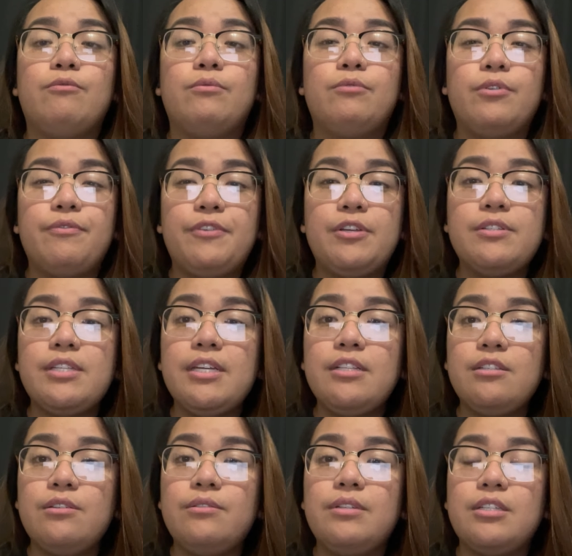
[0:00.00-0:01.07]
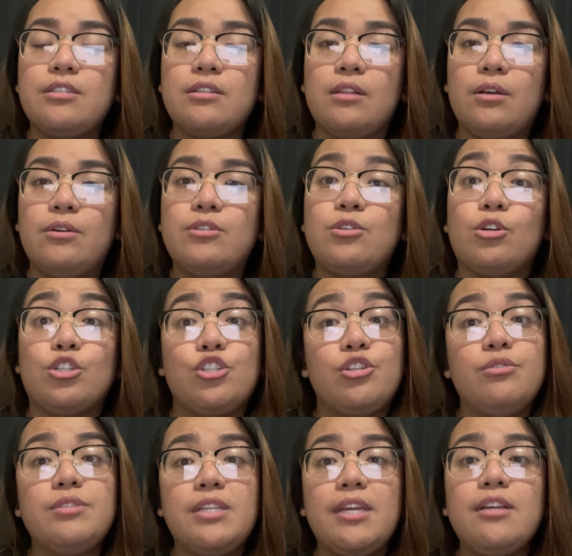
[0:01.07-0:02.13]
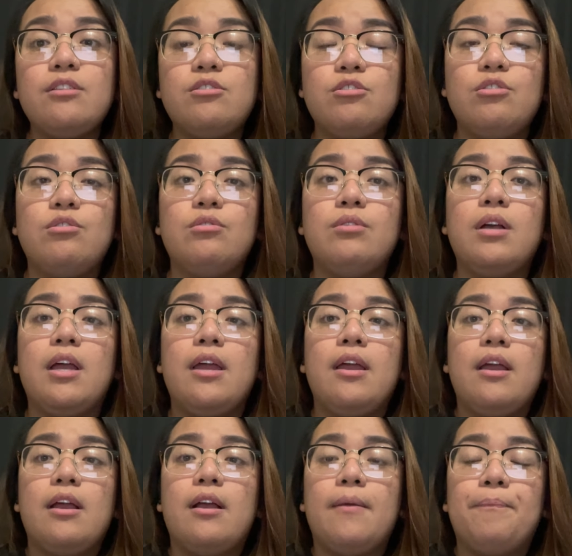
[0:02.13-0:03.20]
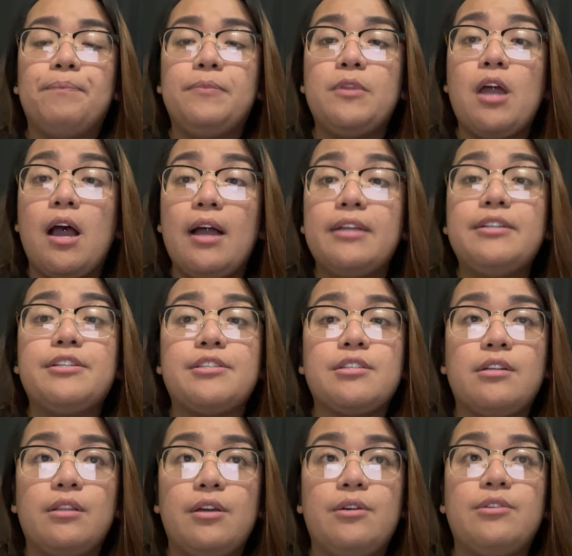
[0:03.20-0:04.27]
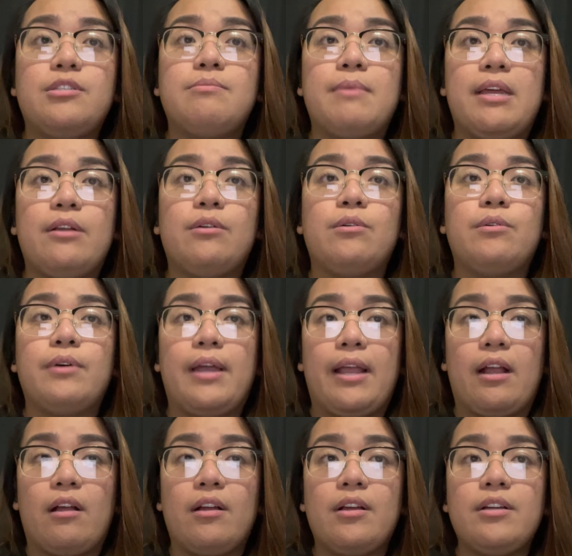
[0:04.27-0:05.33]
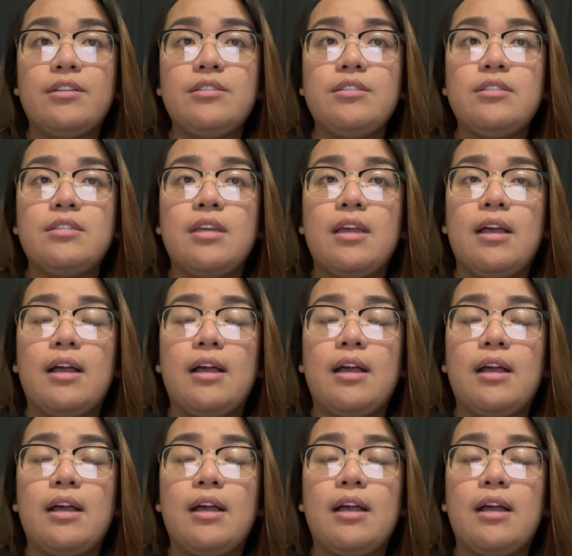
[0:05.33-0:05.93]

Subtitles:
refusing to disclose or choosing to not disclose medical errors